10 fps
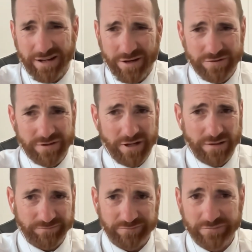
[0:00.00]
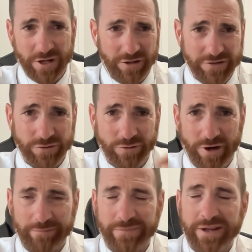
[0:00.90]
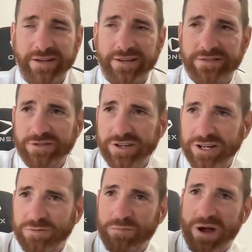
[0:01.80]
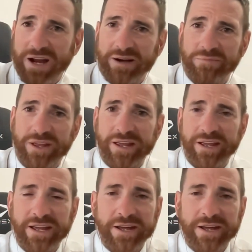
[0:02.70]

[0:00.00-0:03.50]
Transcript: He was just like, guys, it's all right. So he takes me back up there.